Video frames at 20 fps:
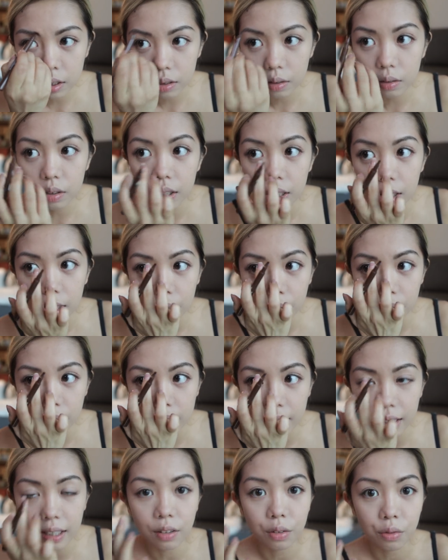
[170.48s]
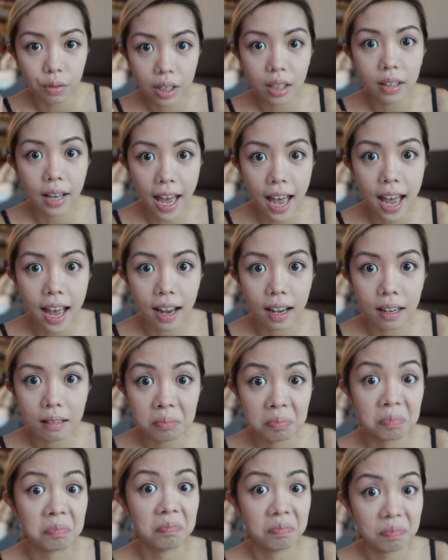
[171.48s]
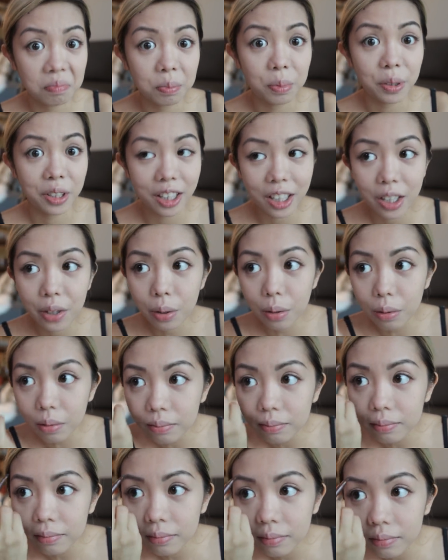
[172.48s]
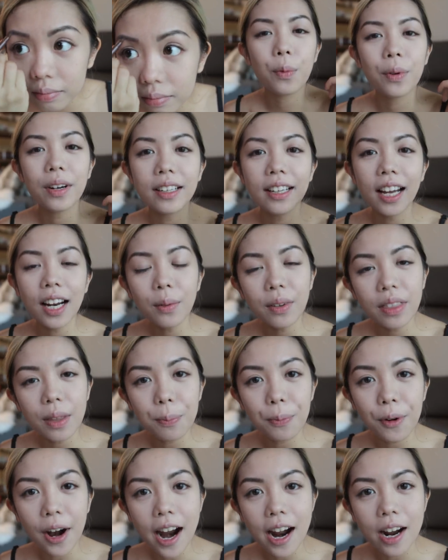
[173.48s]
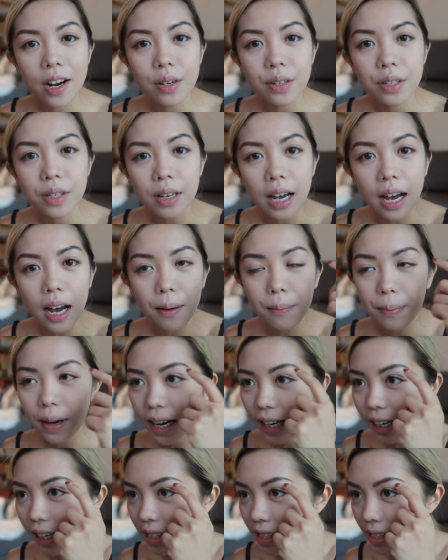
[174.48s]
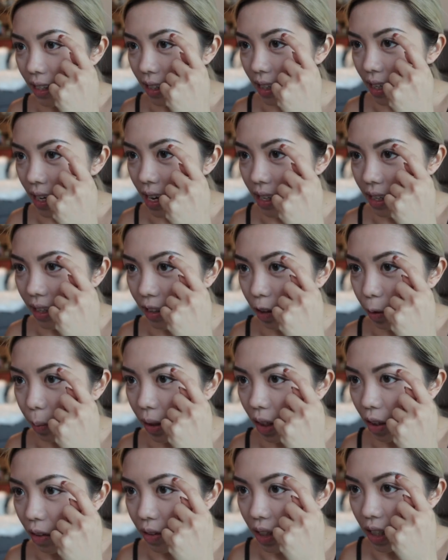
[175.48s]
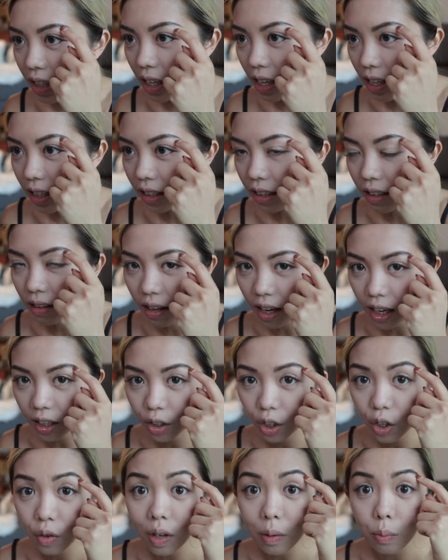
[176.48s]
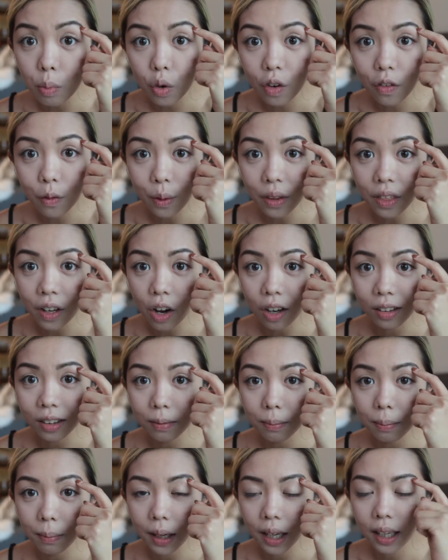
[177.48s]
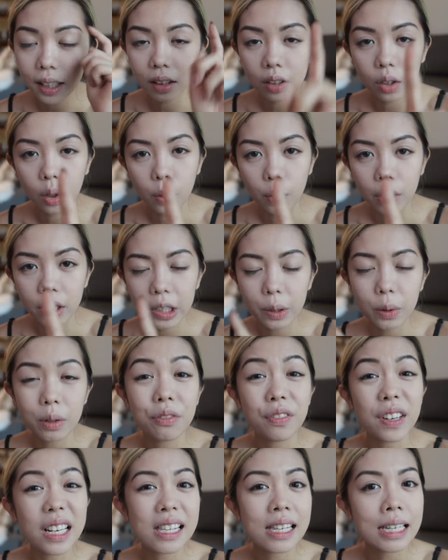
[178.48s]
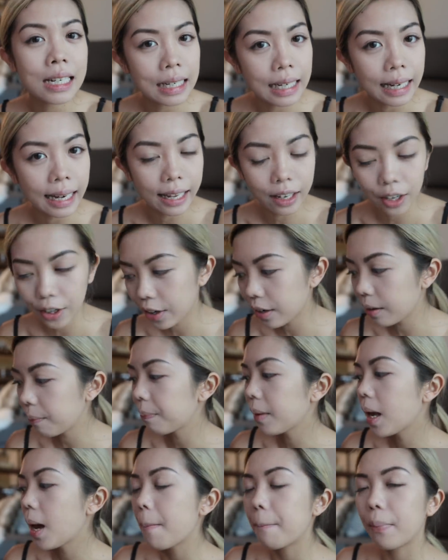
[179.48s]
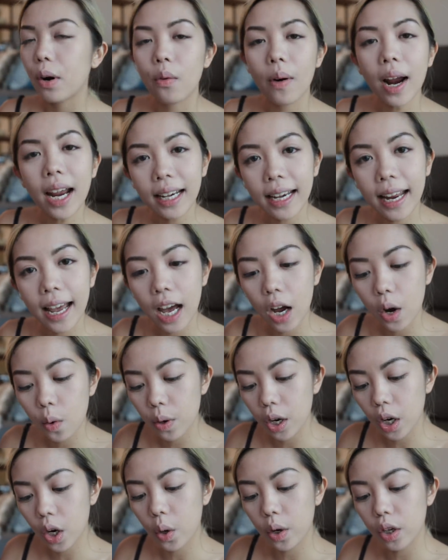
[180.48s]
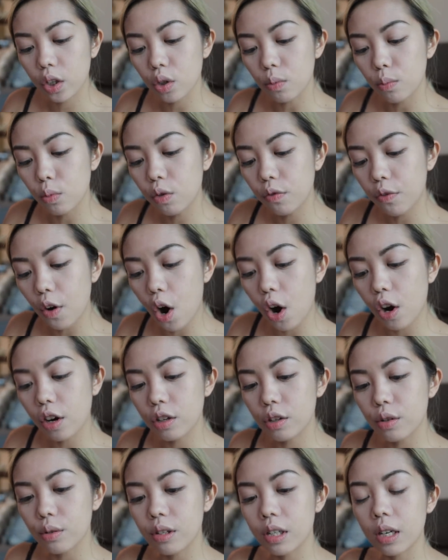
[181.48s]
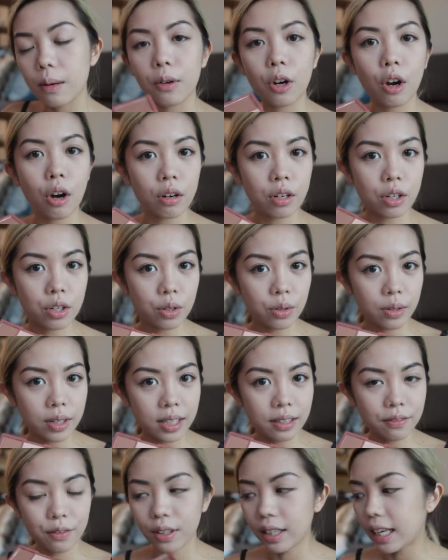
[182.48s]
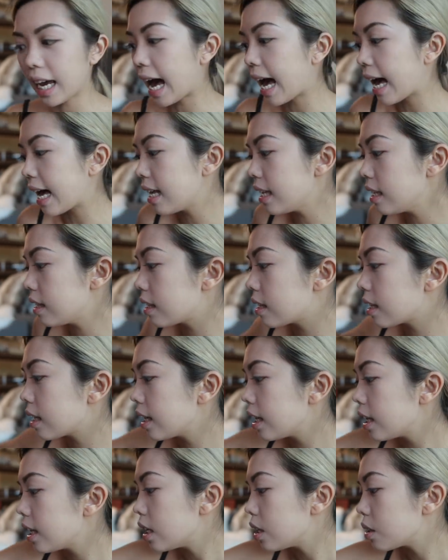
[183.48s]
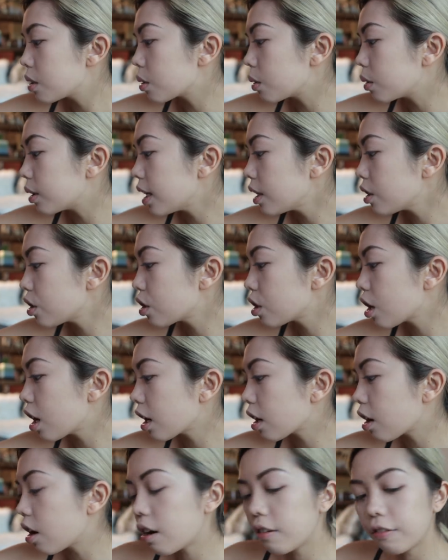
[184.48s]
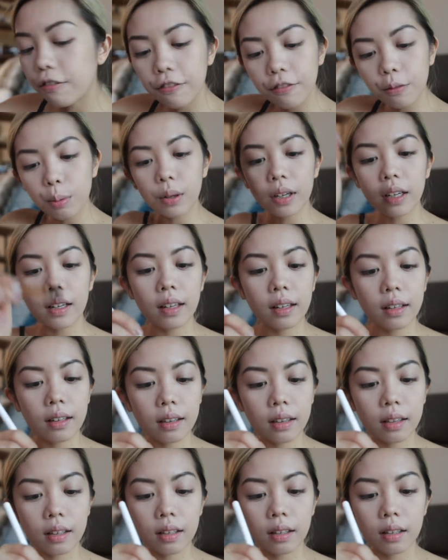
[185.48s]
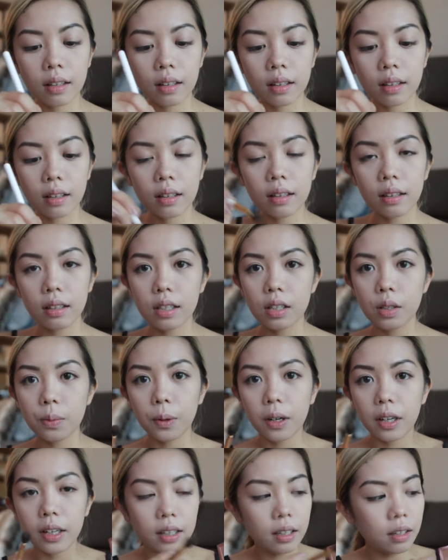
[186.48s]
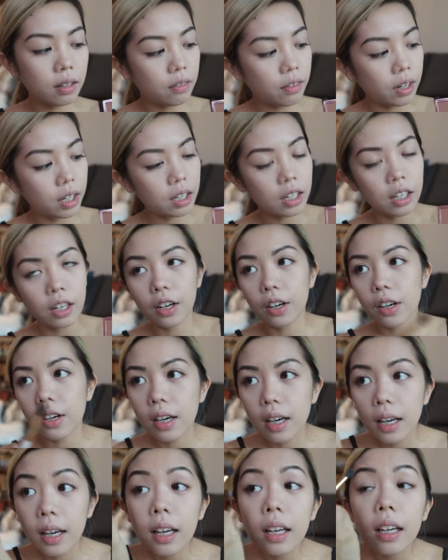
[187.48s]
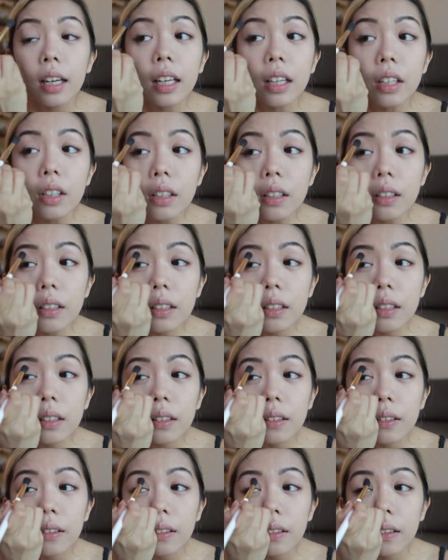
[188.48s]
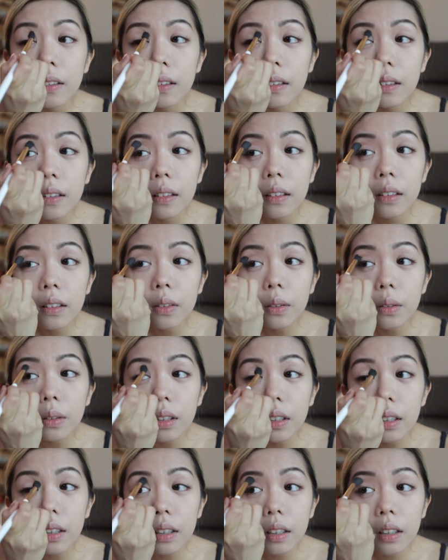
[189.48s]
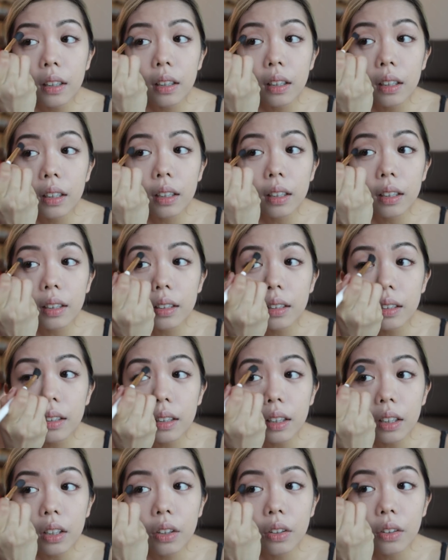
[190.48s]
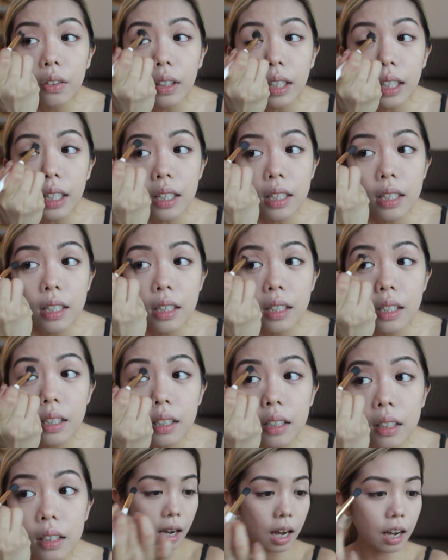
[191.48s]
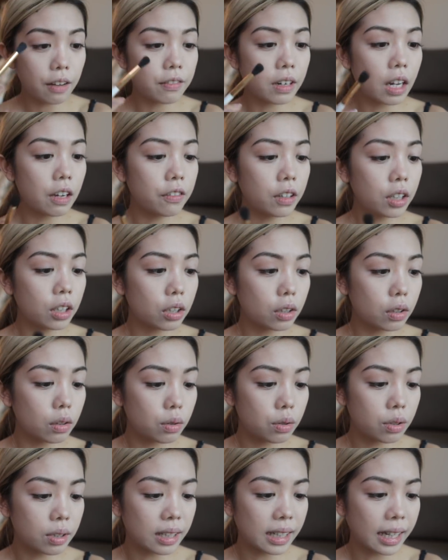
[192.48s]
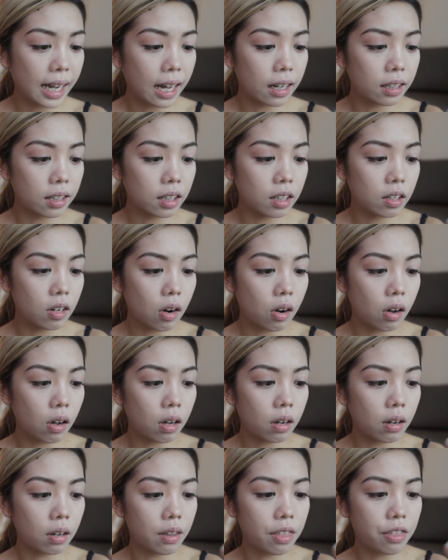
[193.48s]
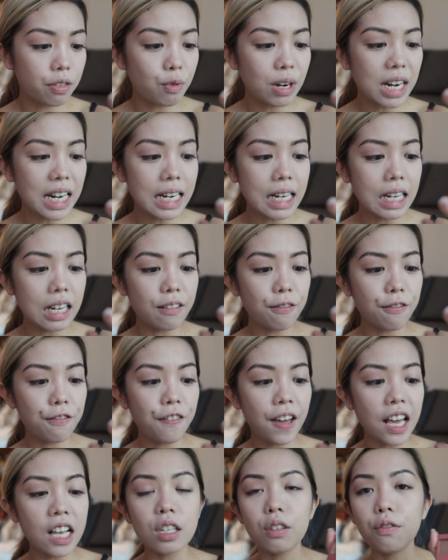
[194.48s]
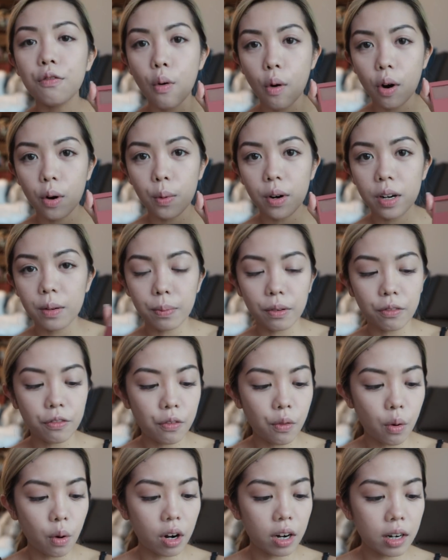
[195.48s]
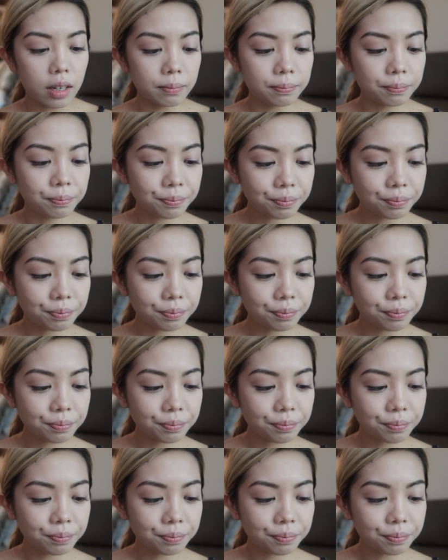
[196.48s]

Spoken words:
You see, it looks like real hair. Pretty cool. We're done with the brows, but I can see there's a little bit of stain here that I couldn't remove with a cotton bud. Don't worry, we'll fix it later. But right now, we're going to move on to some contouring for the eyes. So let's start off with this one right here. Just do here, this is the crease. I've never used Kathy Doll 3D Face Forward before.